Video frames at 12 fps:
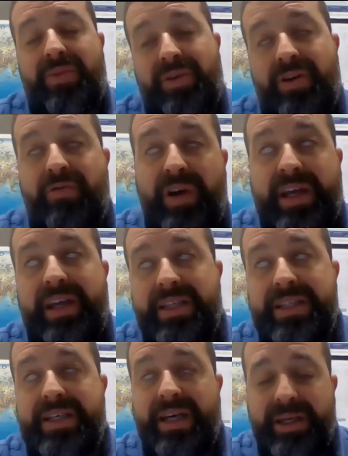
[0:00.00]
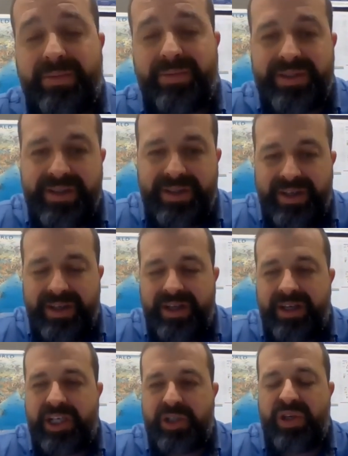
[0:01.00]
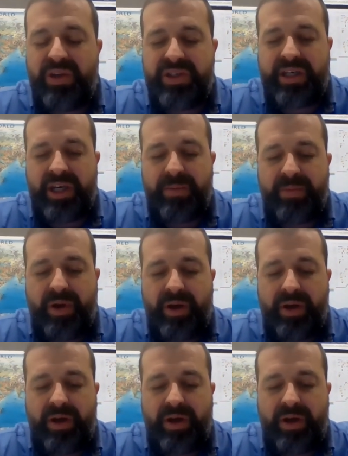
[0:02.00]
at irregular times because we're using